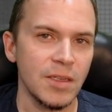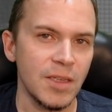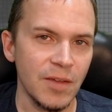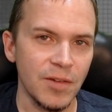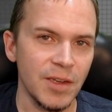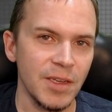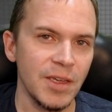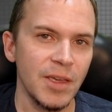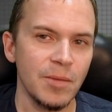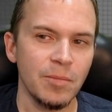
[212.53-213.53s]
Definitely
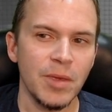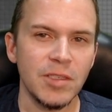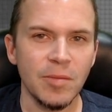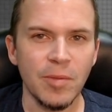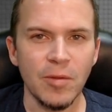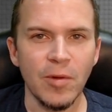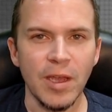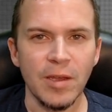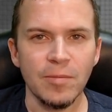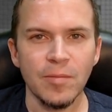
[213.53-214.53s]

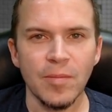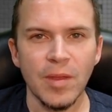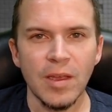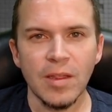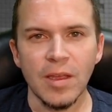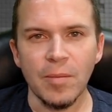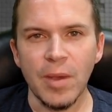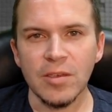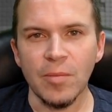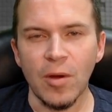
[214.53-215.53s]
PCBWay. They make
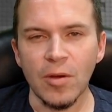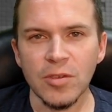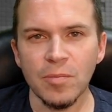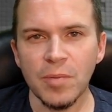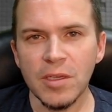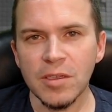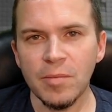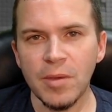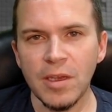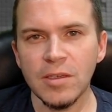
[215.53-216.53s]
some awesome
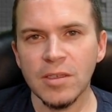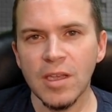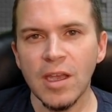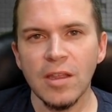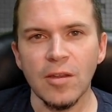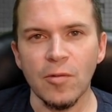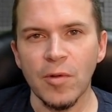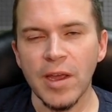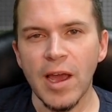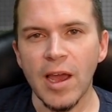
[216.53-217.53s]
PCBs. They're
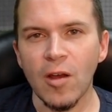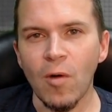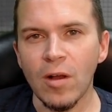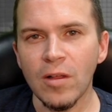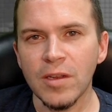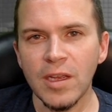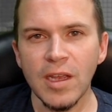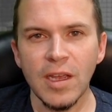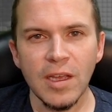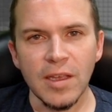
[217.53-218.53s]
really high quality.
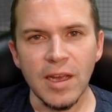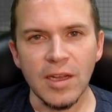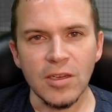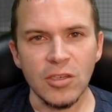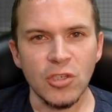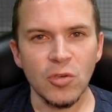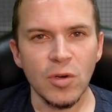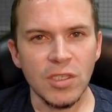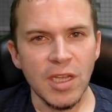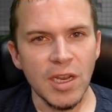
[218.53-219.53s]
They got a short
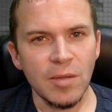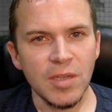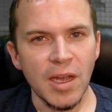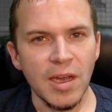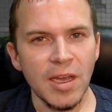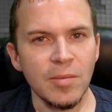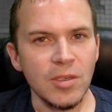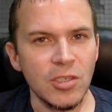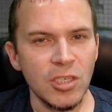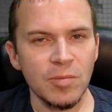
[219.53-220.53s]
setup time. It's
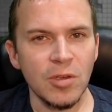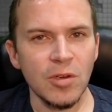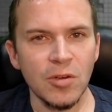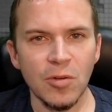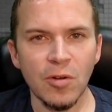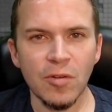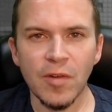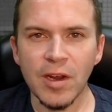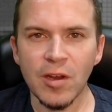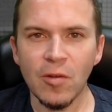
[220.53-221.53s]
shipped to your door
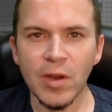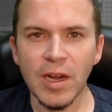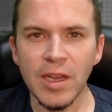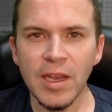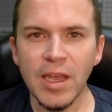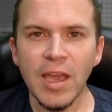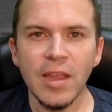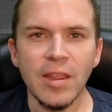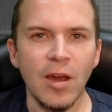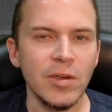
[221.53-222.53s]
very quickly.
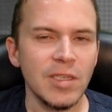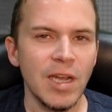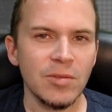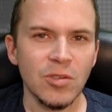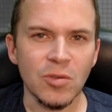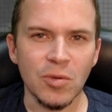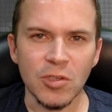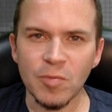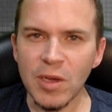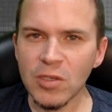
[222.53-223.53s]
They always got some sort of
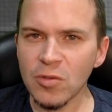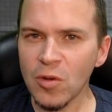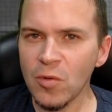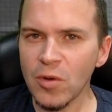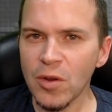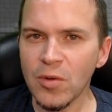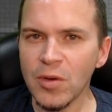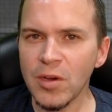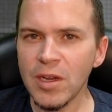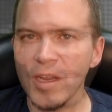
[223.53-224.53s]
special going
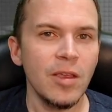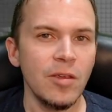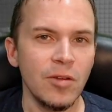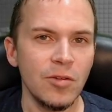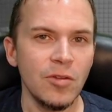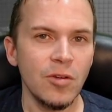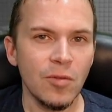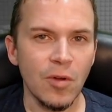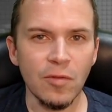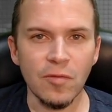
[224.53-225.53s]
on. You can do your
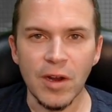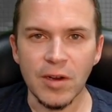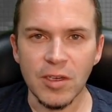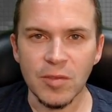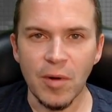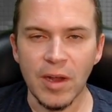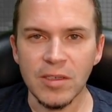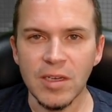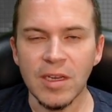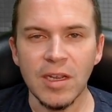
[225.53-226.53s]
own various
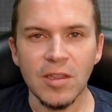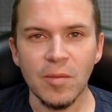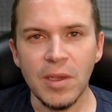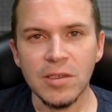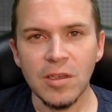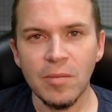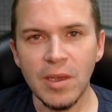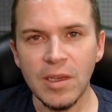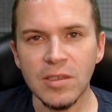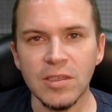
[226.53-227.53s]
project and get the
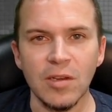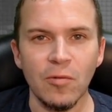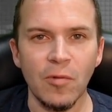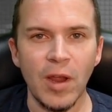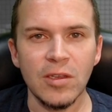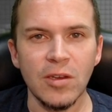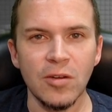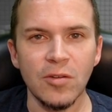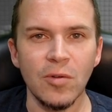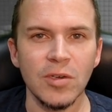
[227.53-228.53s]
PCBs sent right to your
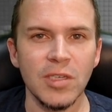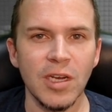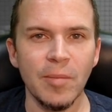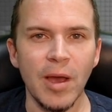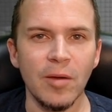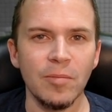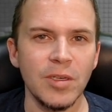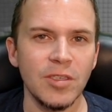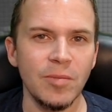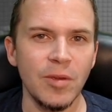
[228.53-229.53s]
door. Check them out,
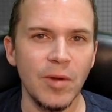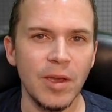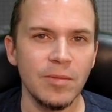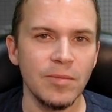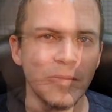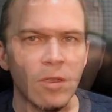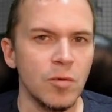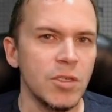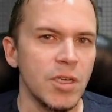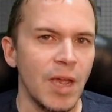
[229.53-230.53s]
PCBWay. So
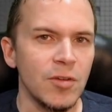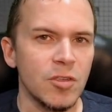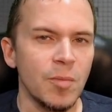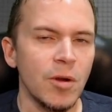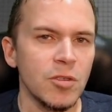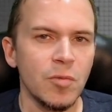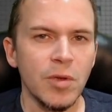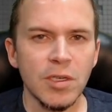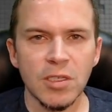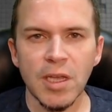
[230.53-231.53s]
once you have your smart
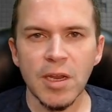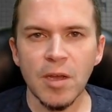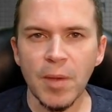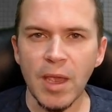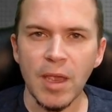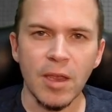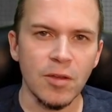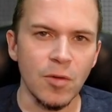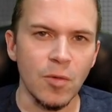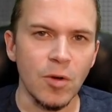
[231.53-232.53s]
switch set up
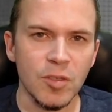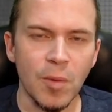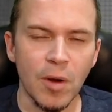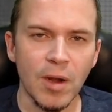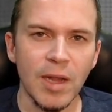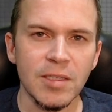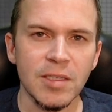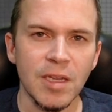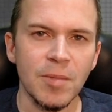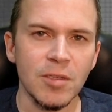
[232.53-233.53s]
and your smart light
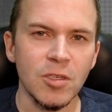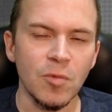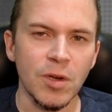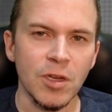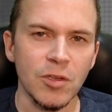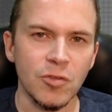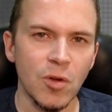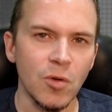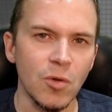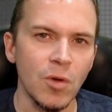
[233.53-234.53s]
set up that you want to
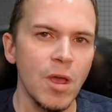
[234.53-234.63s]
control,